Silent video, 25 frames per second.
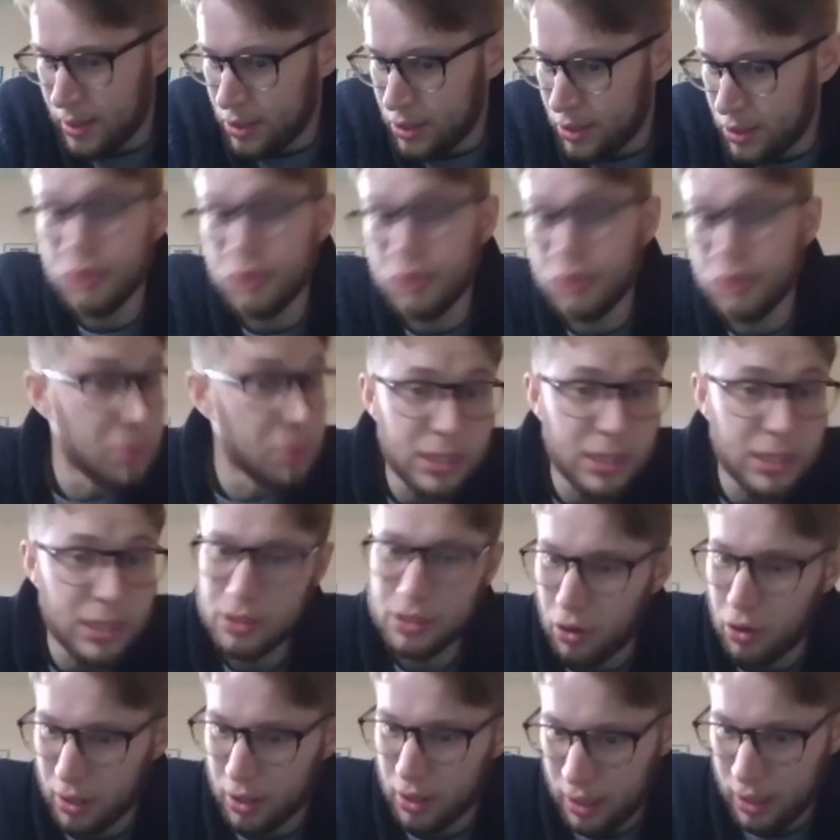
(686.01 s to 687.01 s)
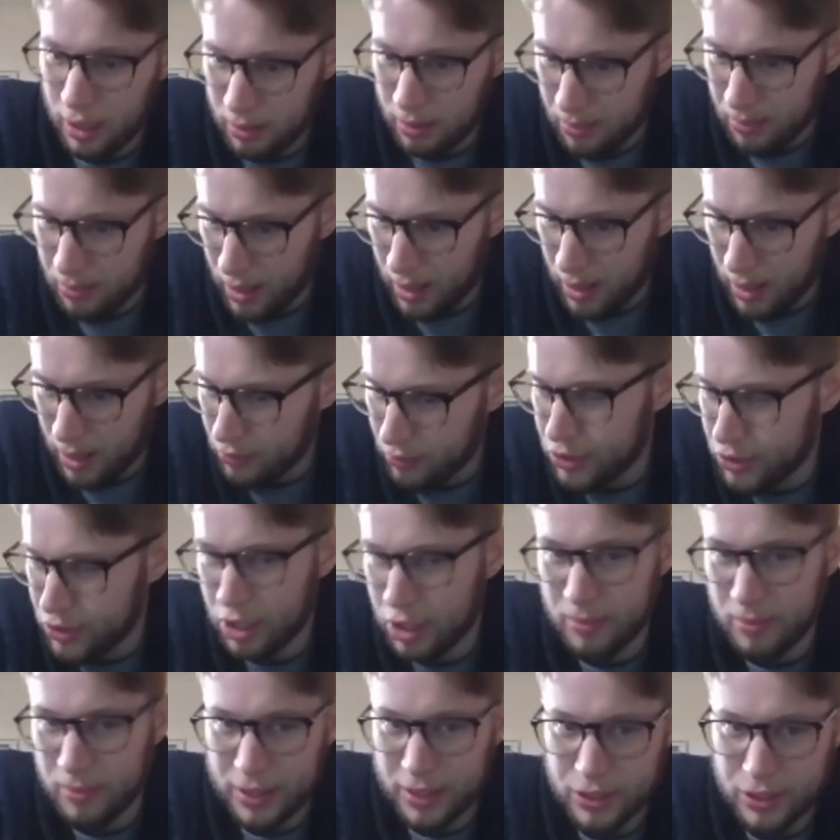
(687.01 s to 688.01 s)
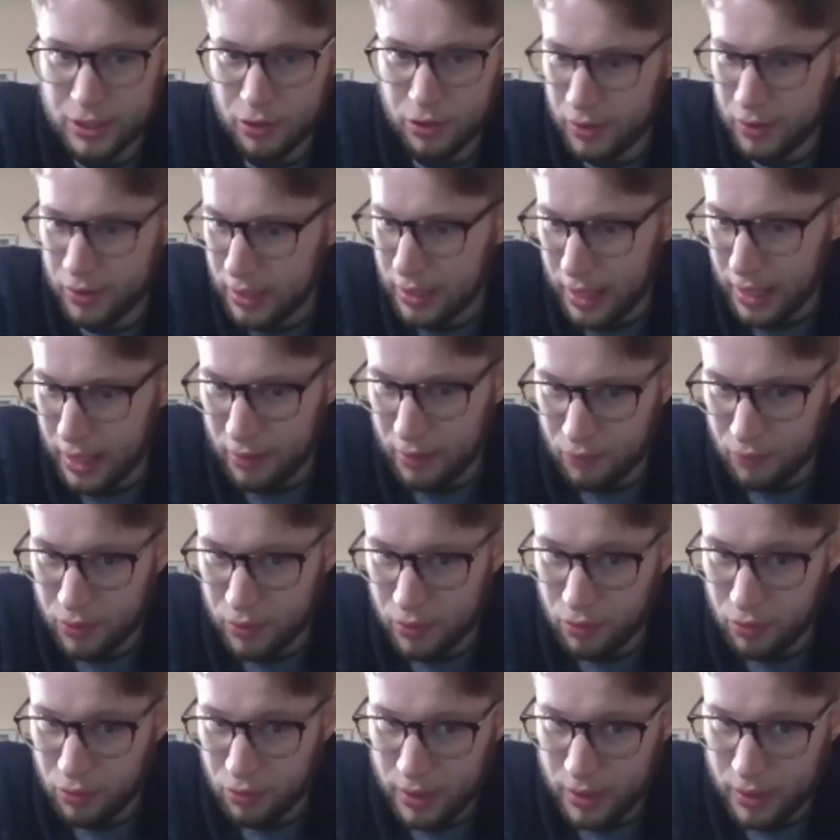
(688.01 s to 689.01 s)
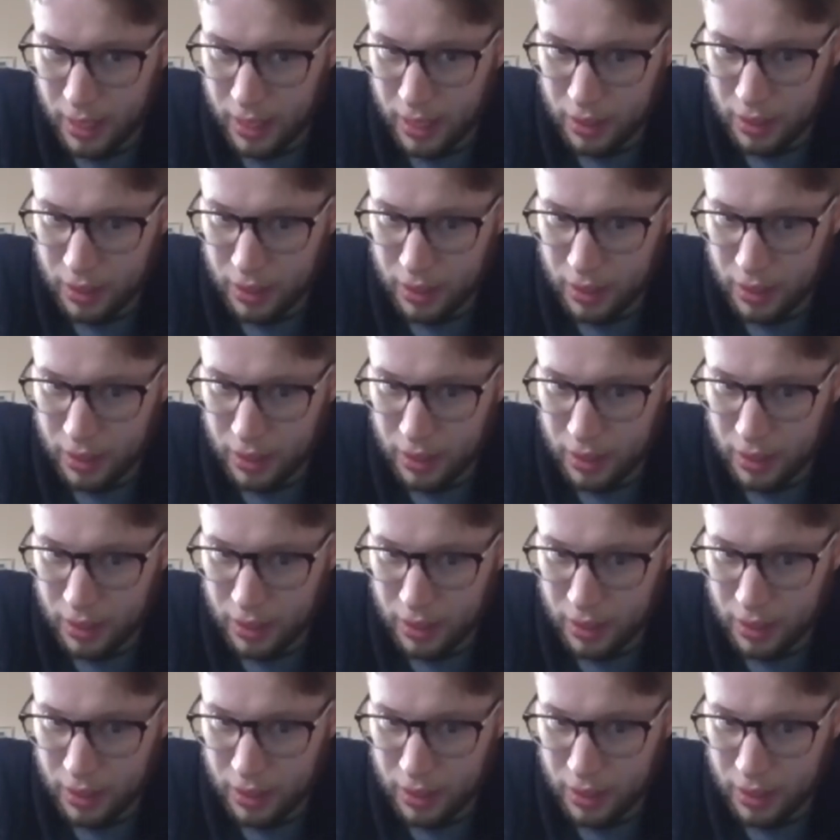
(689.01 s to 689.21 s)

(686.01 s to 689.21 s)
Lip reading: to be caught up, I will share my screen again real quick